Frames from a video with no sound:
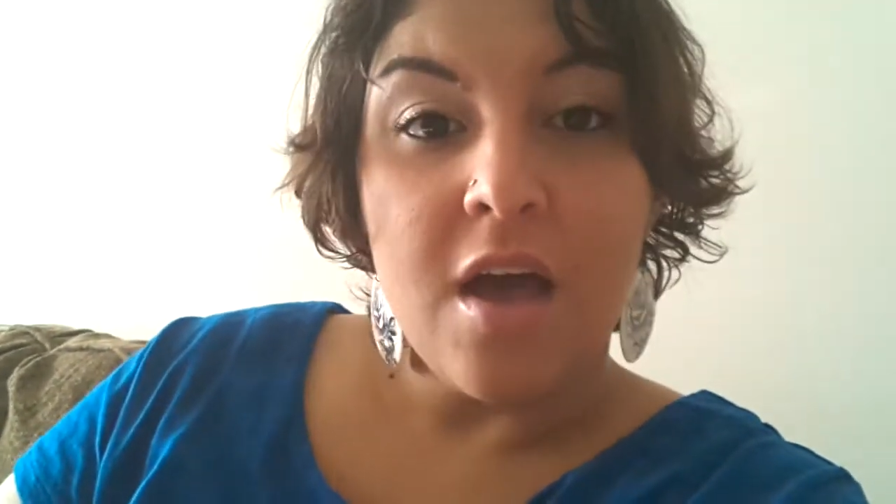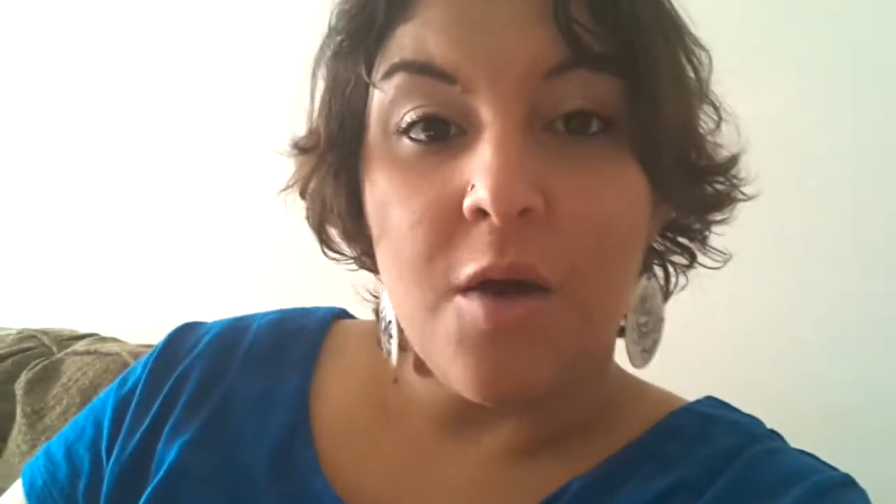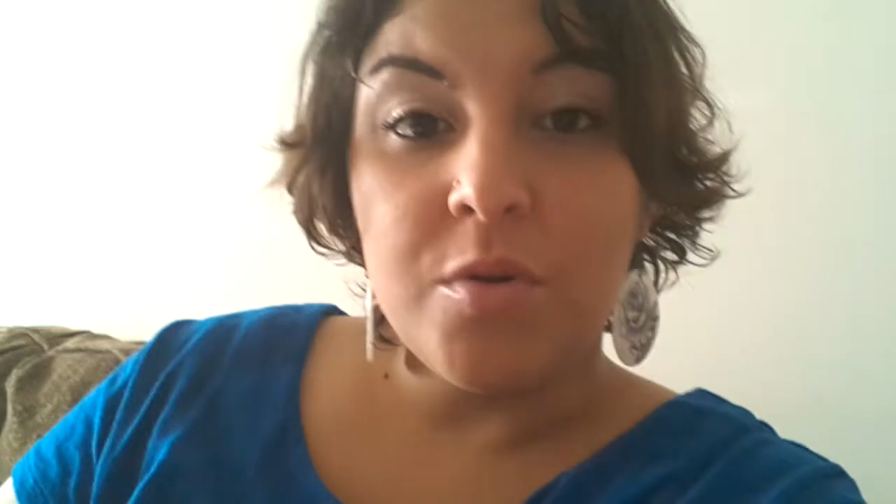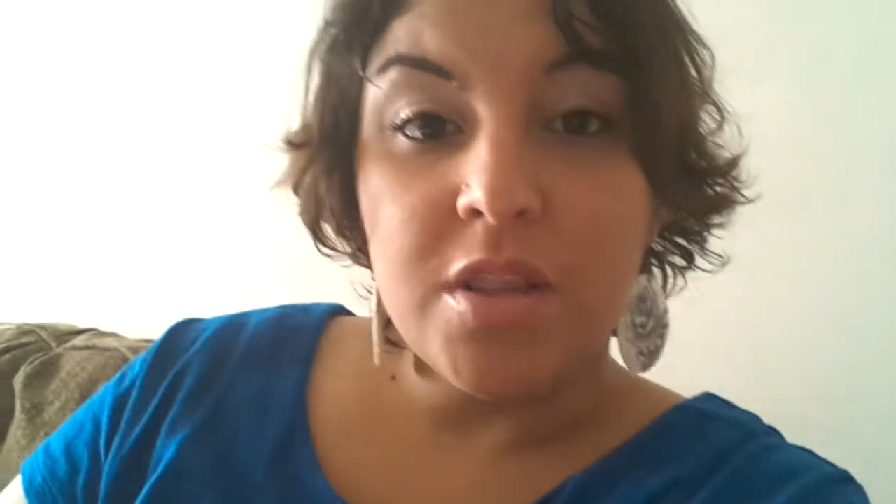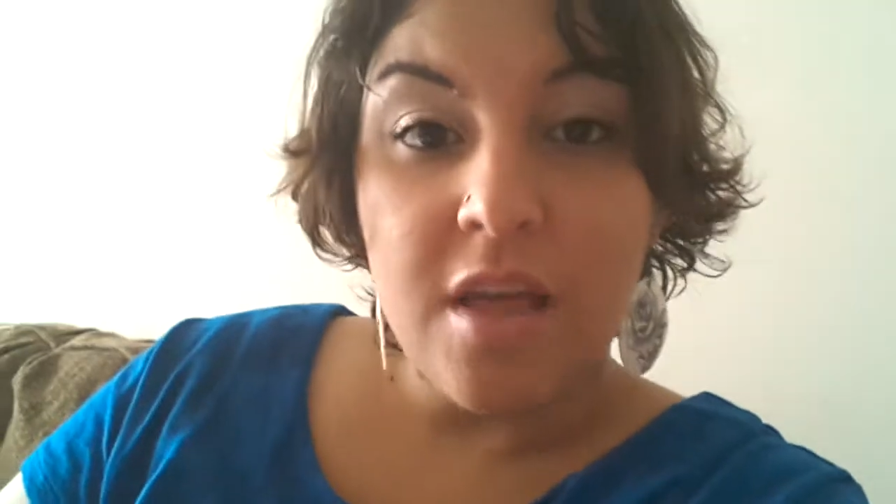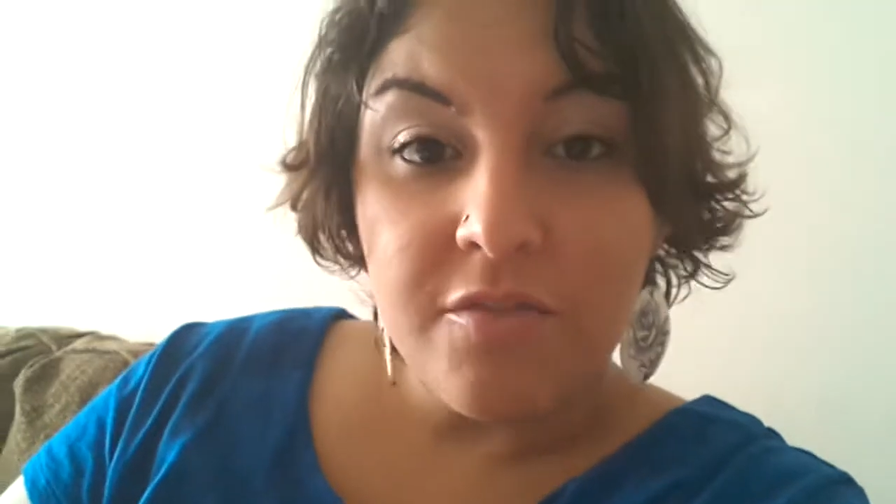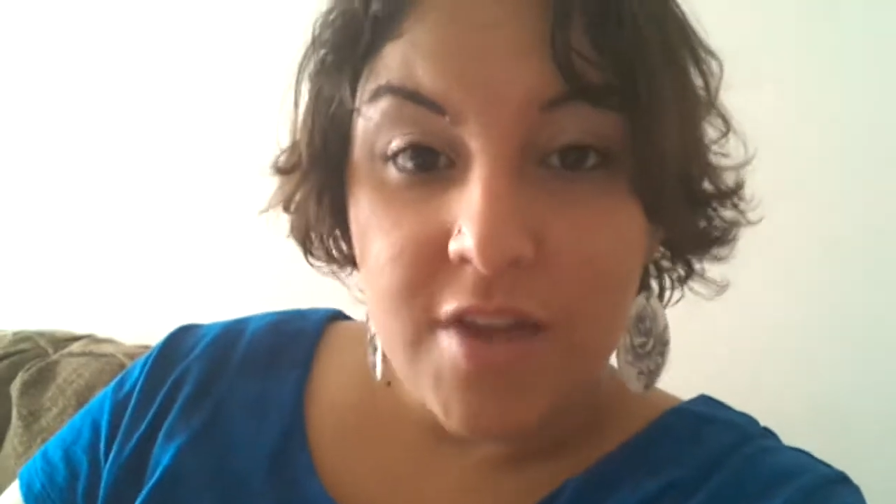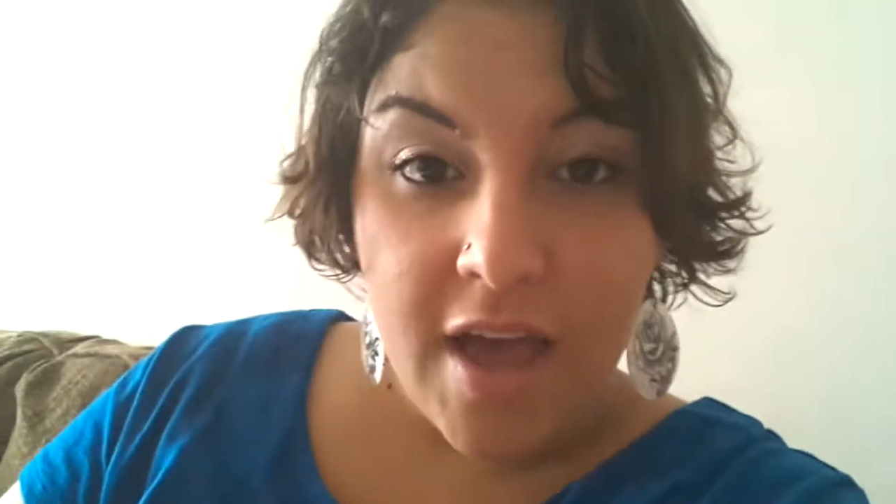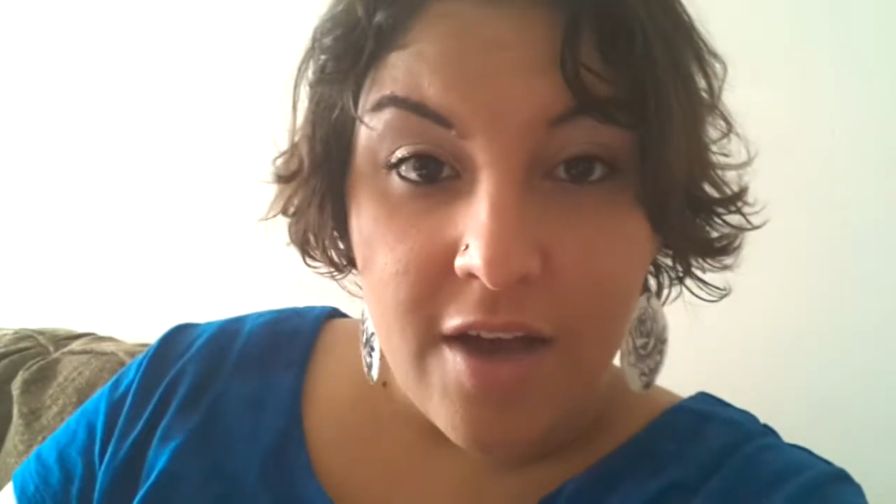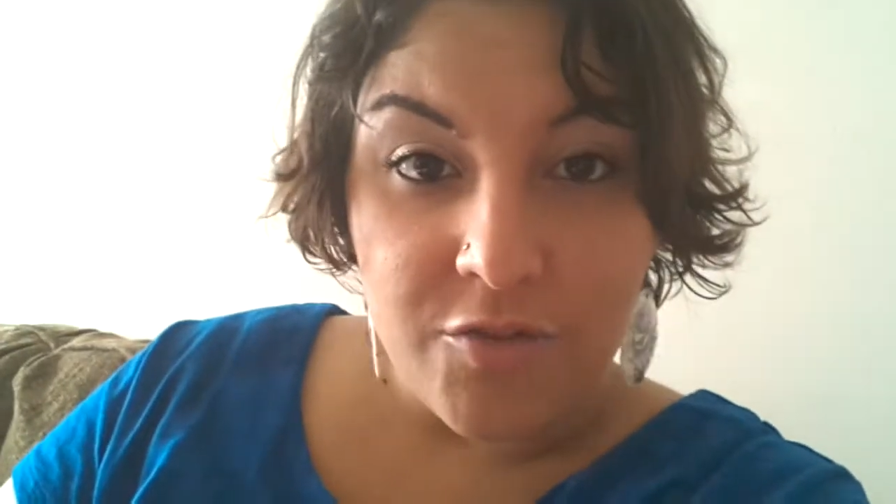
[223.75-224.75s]
I would love
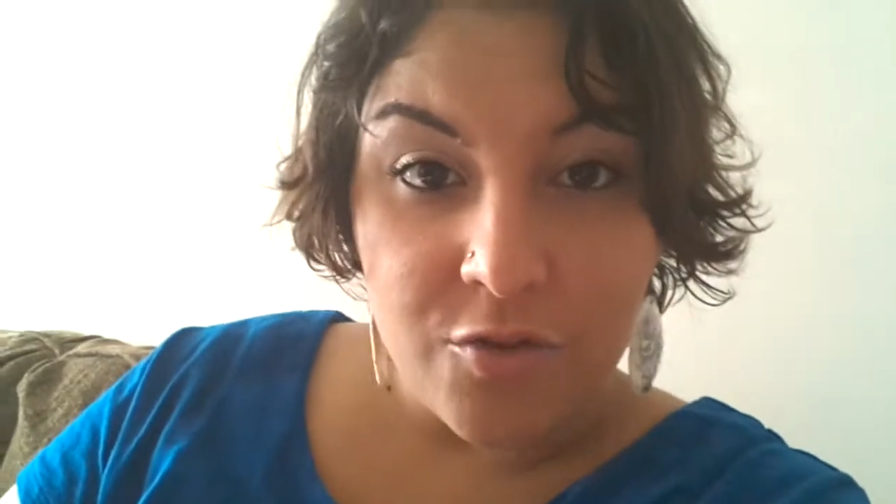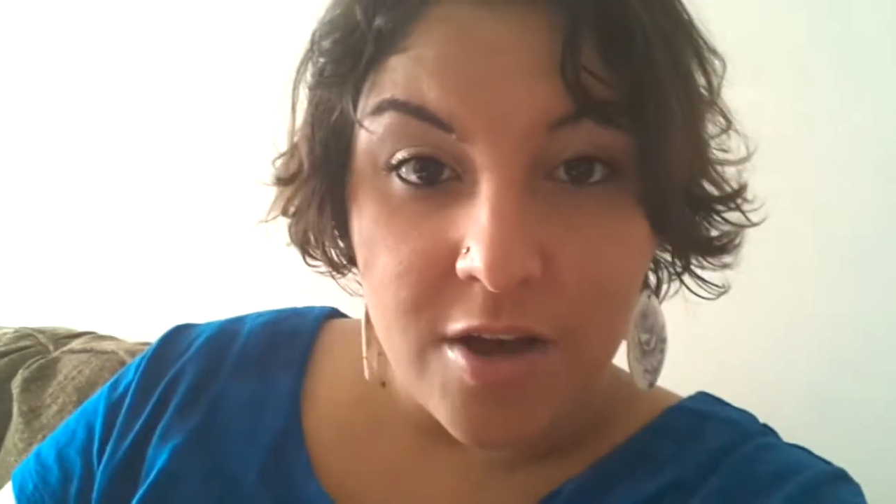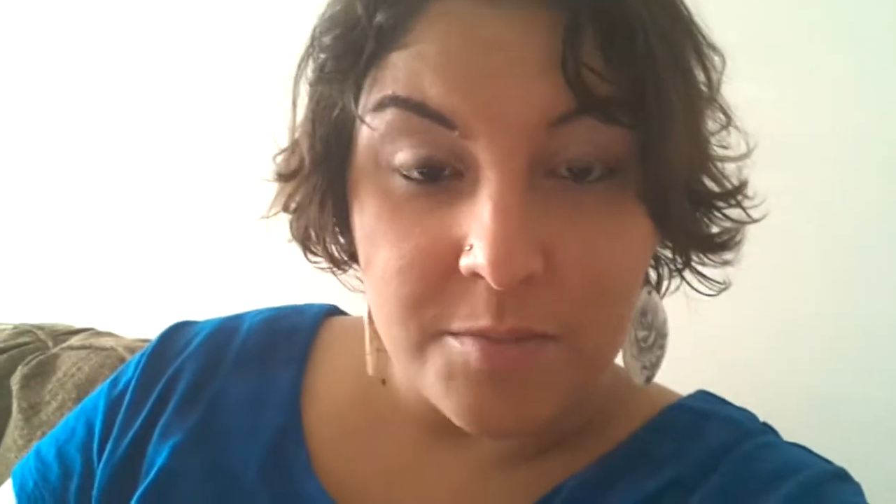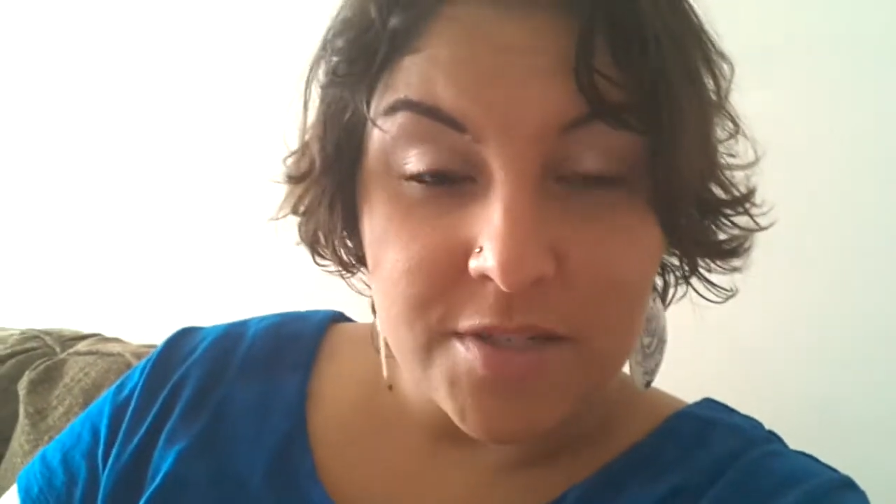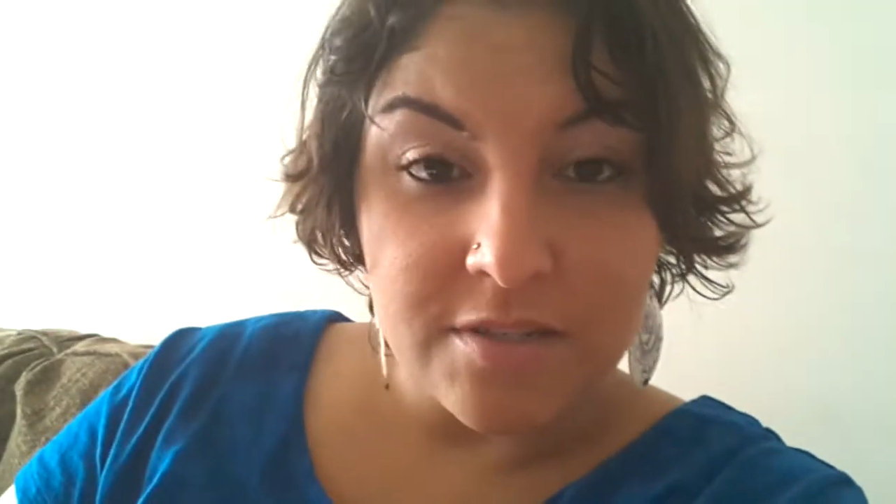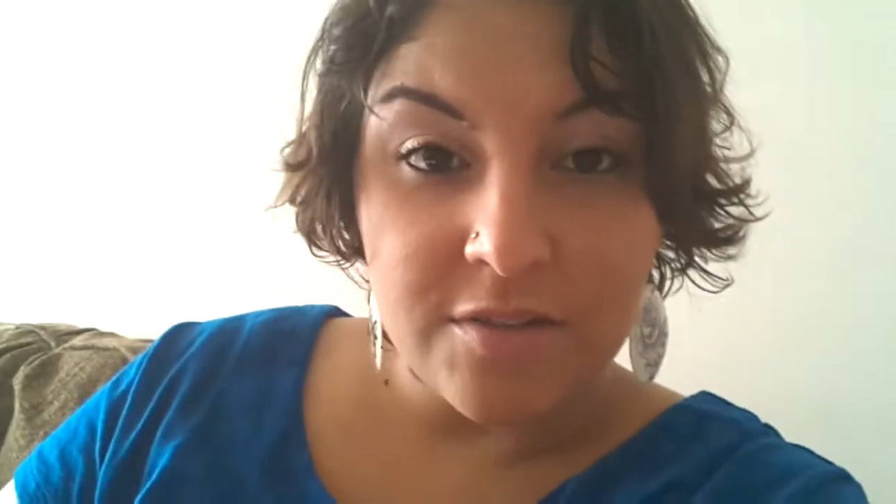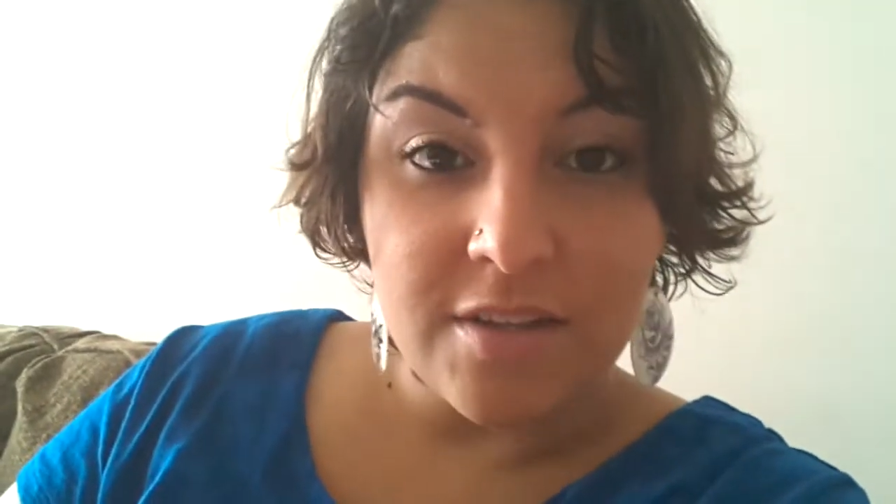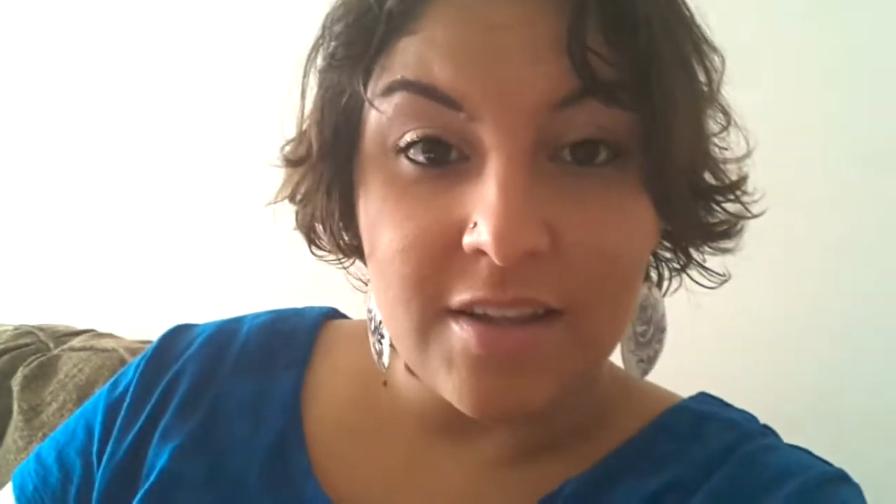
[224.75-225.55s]
to have you come to